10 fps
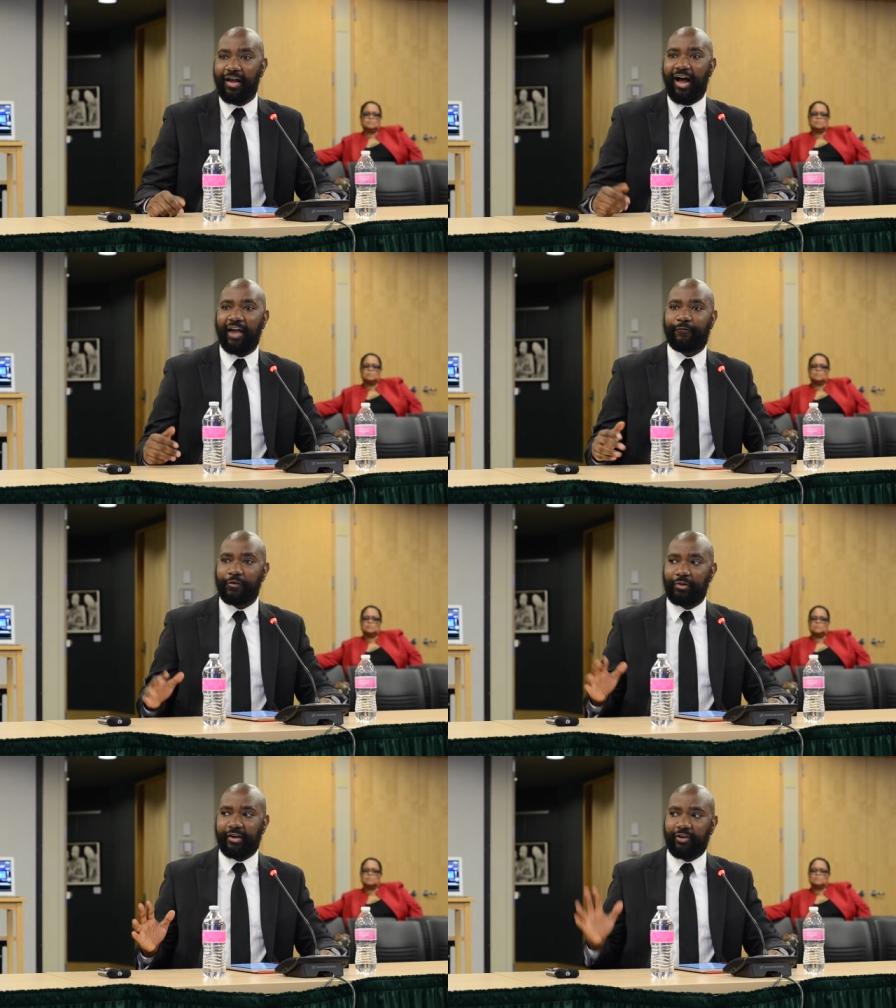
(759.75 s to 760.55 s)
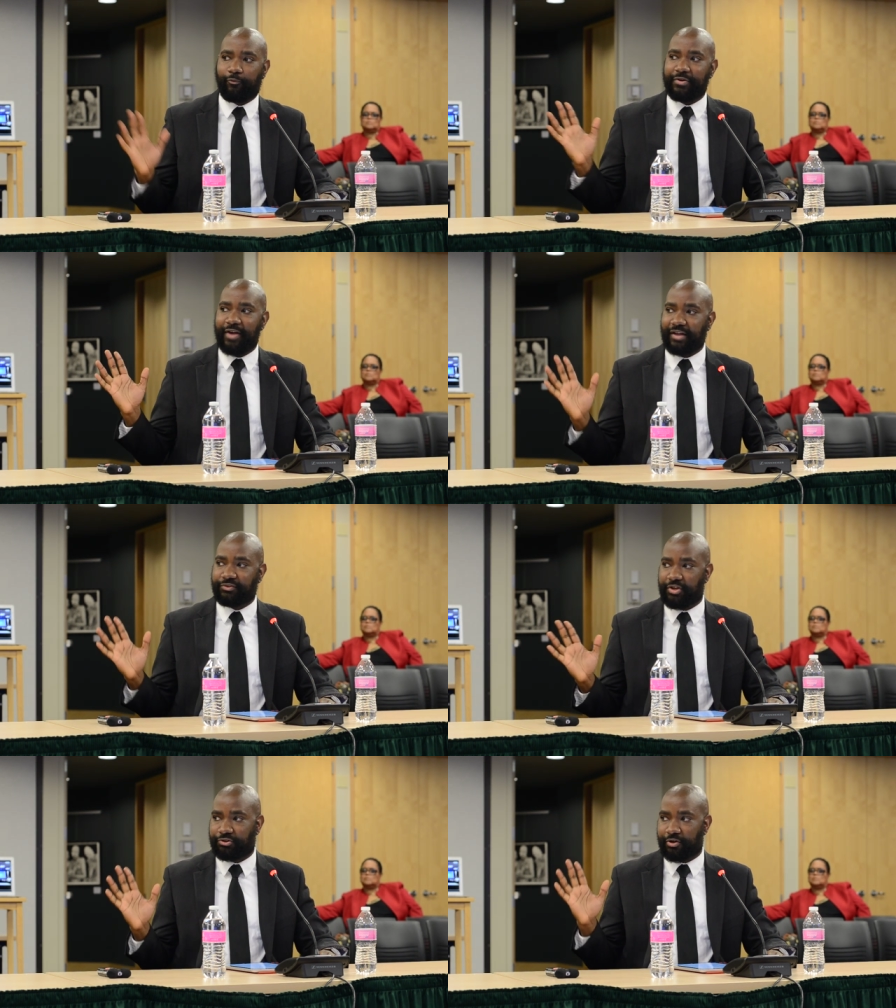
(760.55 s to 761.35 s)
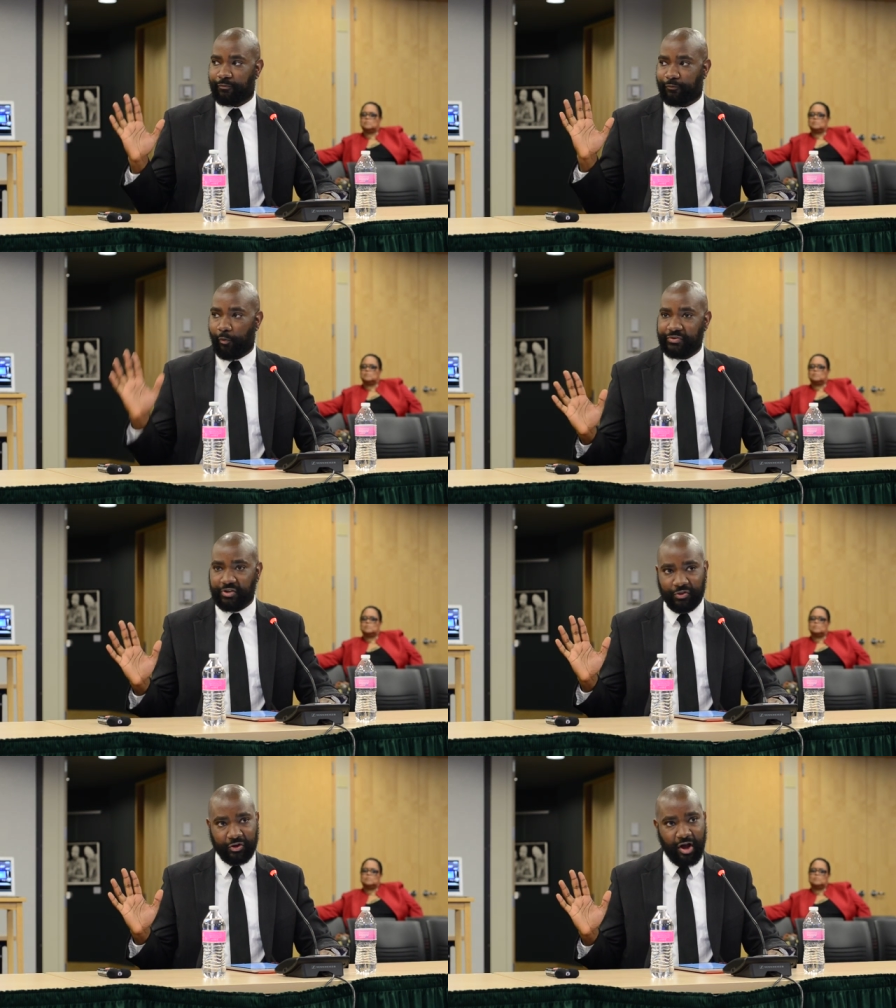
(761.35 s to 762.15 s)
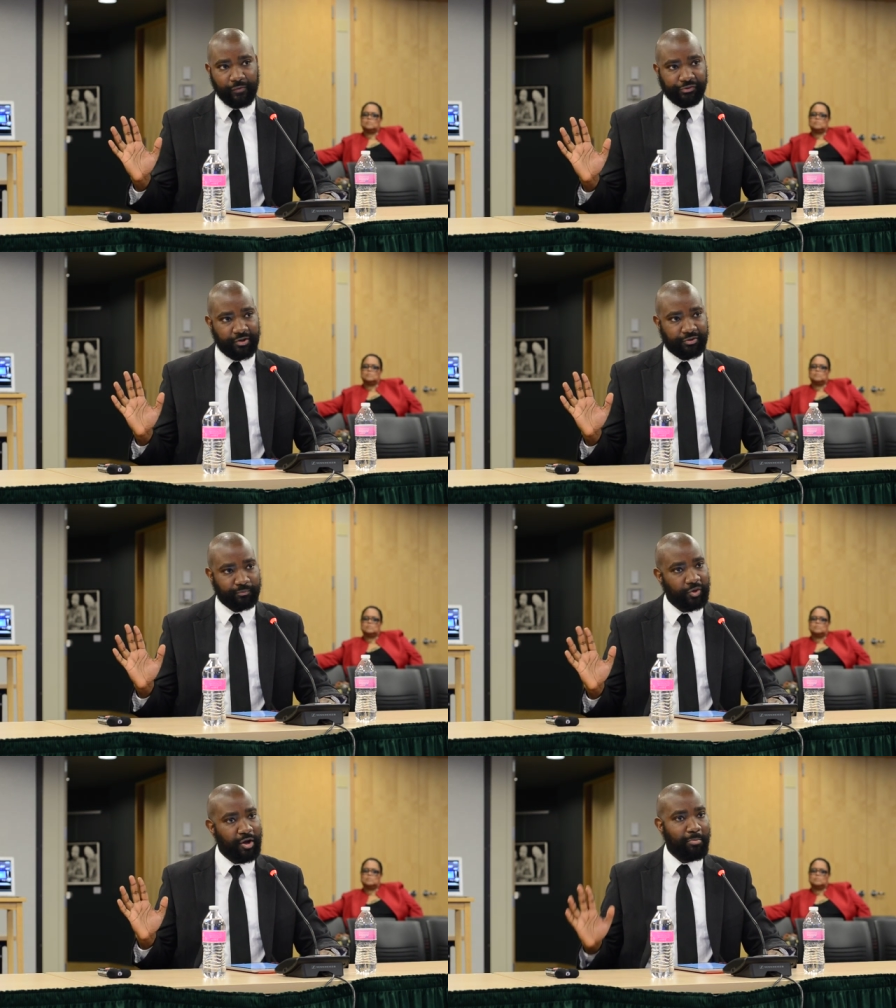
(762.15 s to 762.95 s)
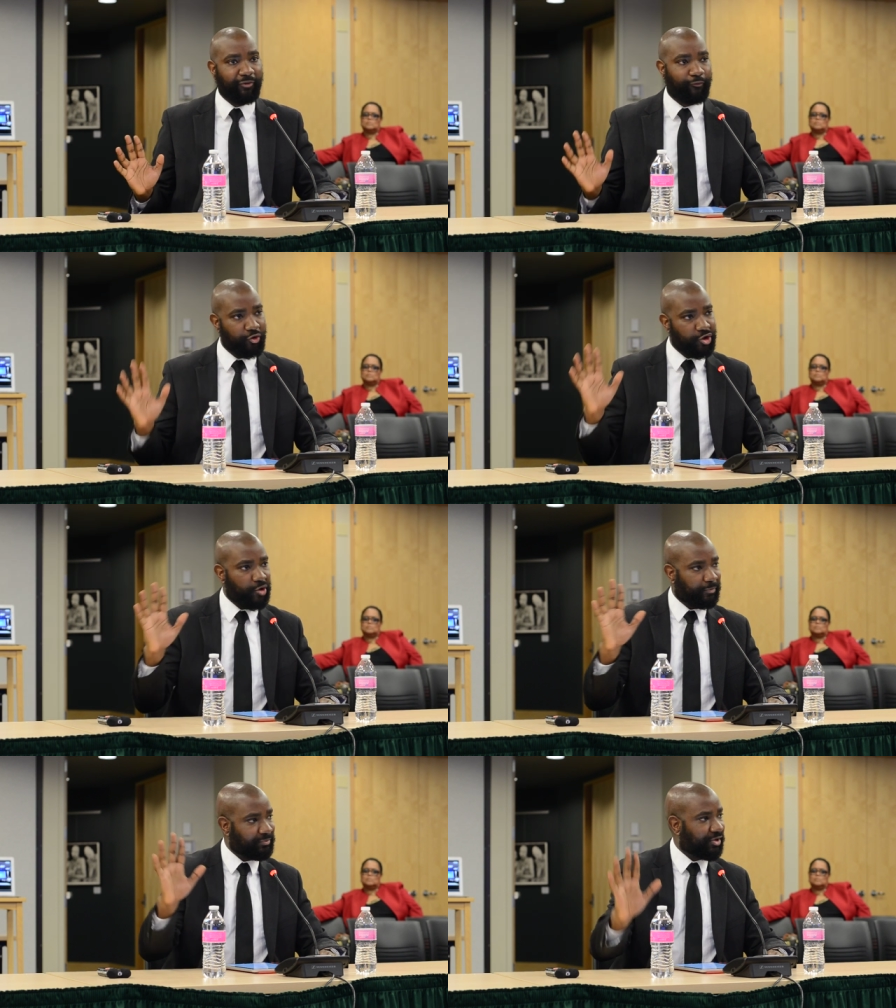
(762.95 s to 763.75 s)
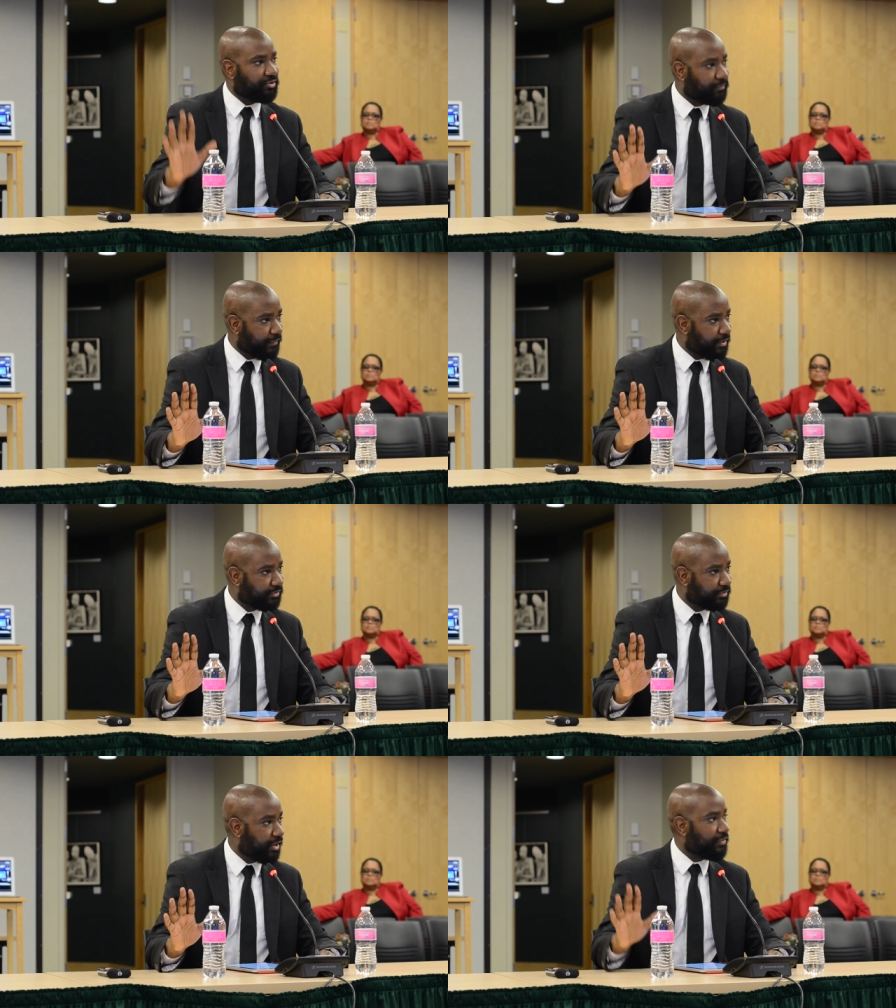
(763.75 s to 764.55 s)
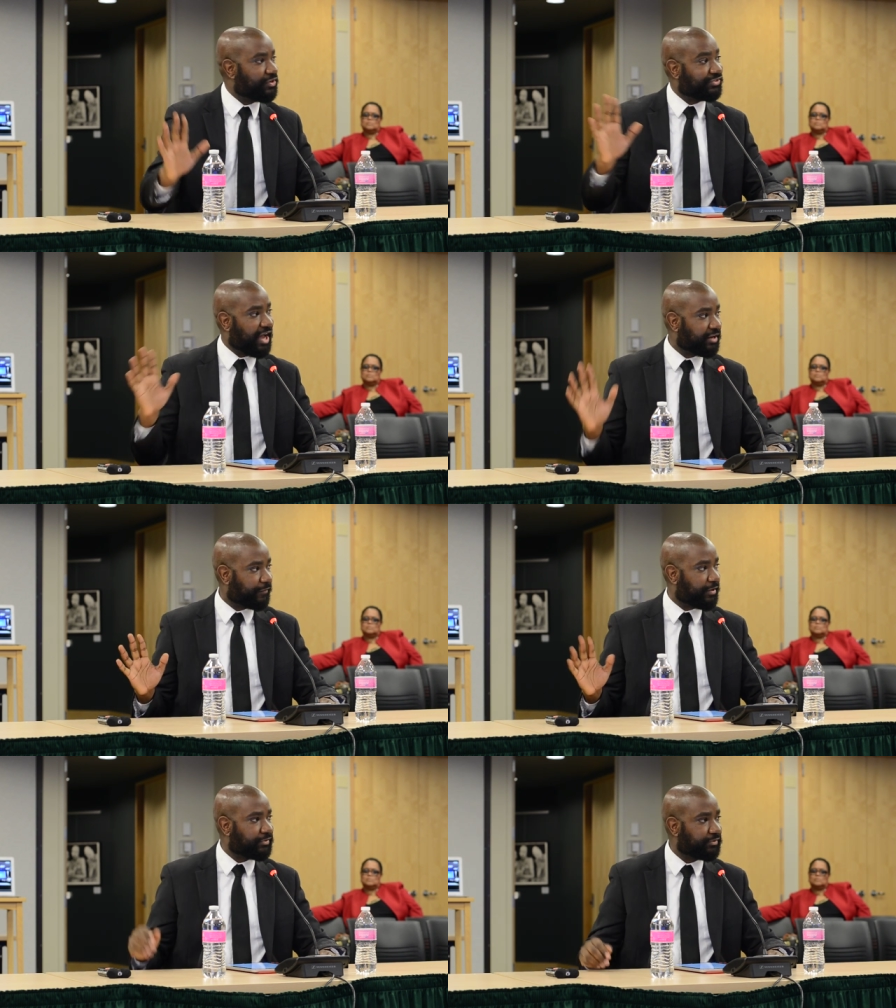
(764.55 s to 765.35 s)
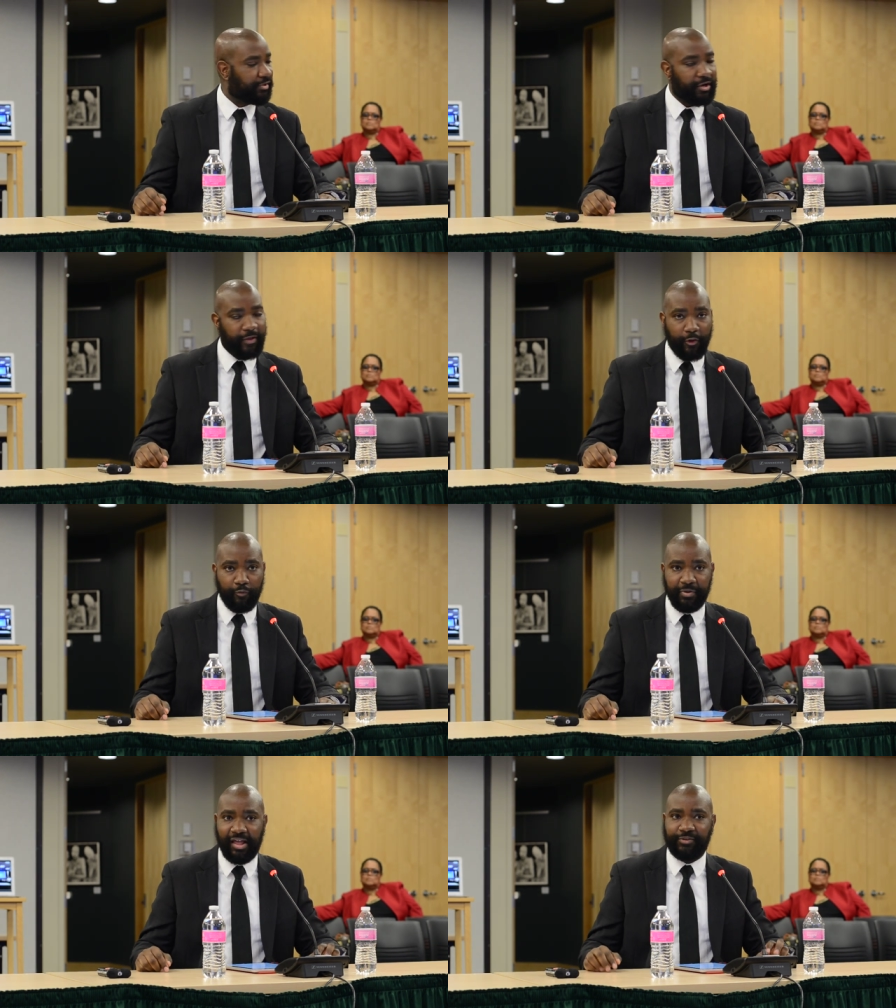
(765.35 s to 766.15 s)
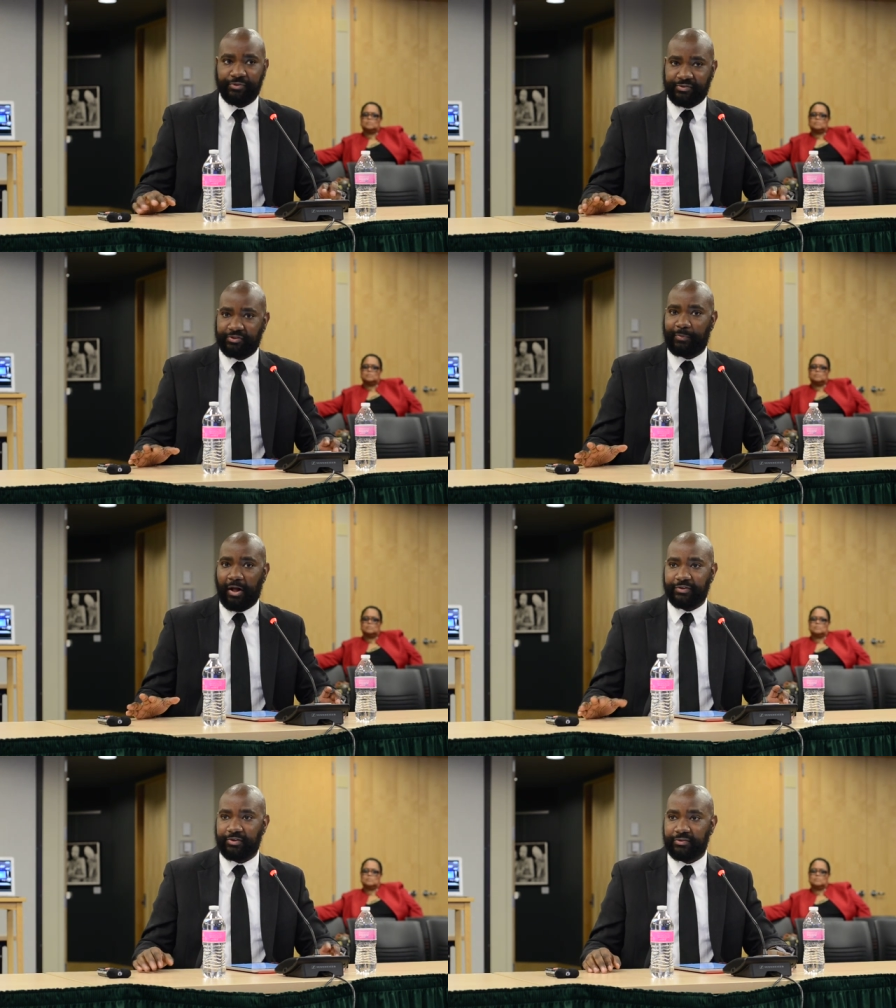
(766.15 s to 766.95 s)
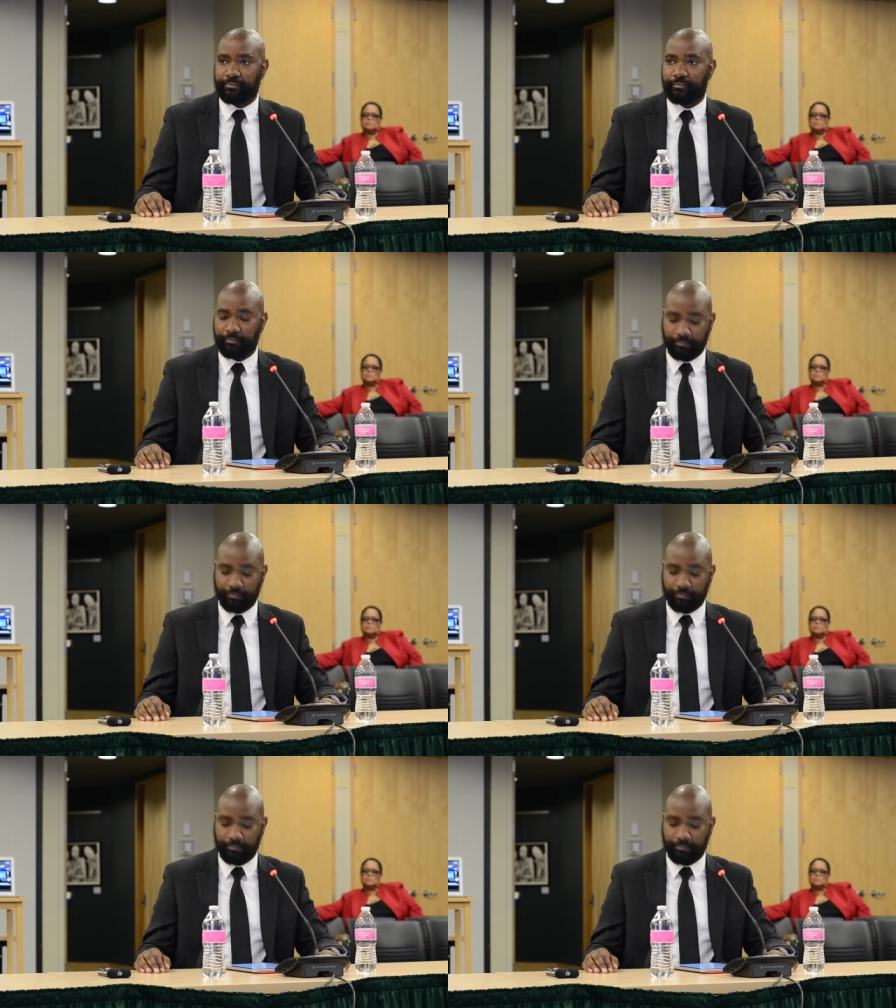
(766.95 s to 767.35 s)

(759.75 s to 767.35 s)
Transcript: I feel like if we got teacher voice in the conversation before the implementation phase, in the design phase, there would be less resistance to policies.